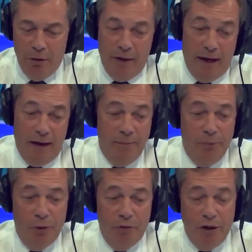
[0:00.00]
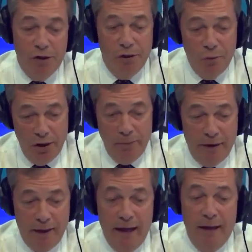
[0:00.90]
well, that hard border, Richard, will
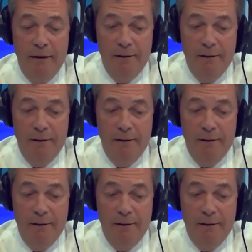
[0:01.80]
be there.